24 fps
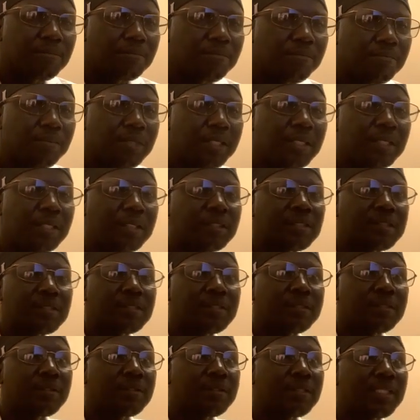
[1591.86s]
me,
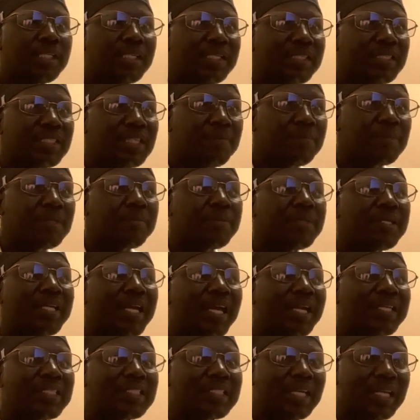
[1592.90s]
some to
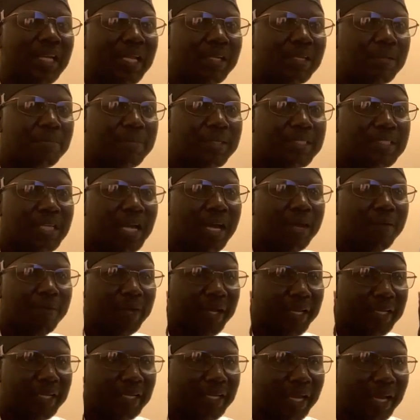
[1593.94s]
media lecture, me
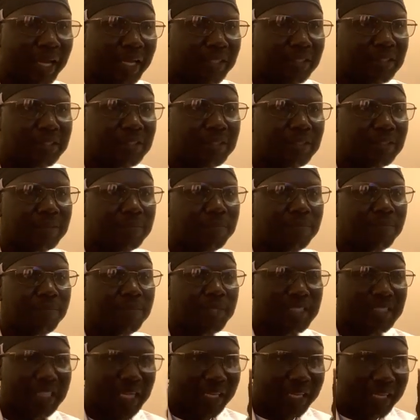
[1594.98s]
recognize,
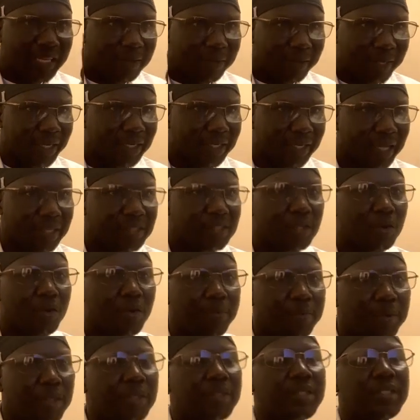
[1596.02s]
me recognize the
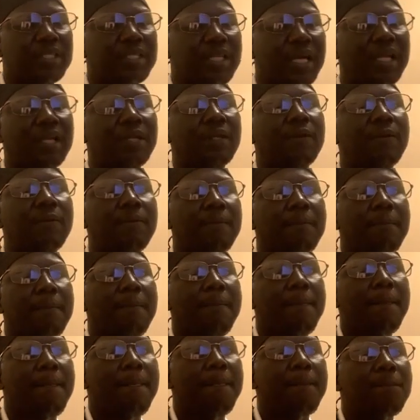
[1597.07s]
community done.
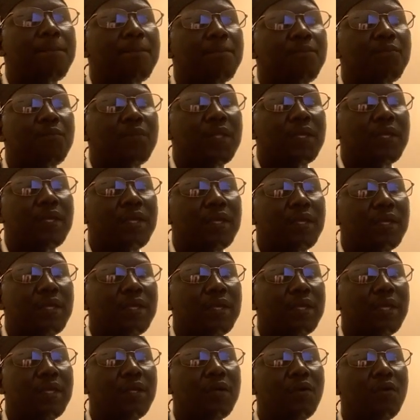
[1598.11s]

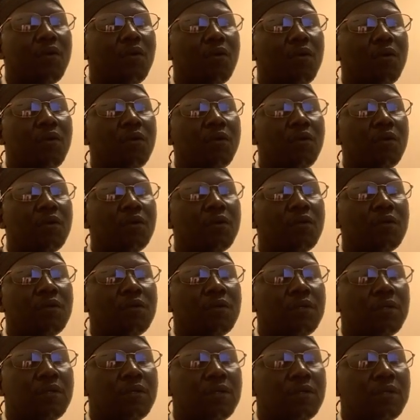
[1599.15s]
And go
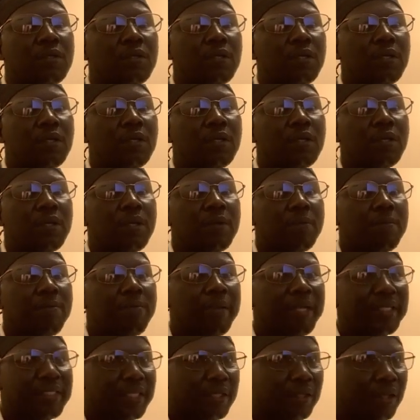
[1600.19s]

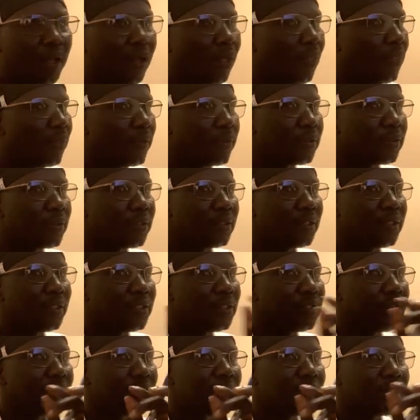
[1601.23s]
mental health,
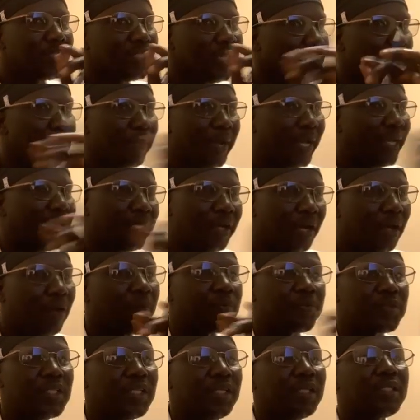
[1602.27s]
cheer brain
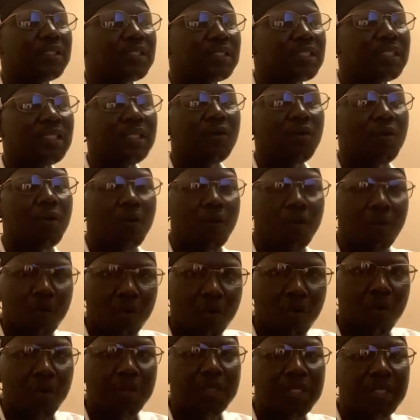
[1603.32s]
health, cheer
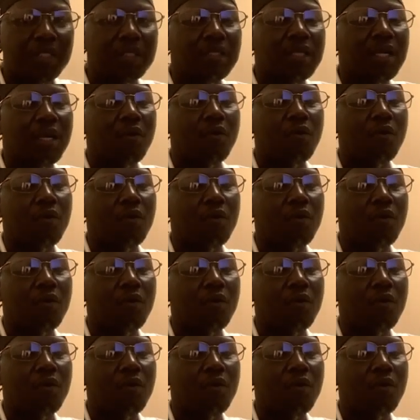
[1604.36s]
go jin,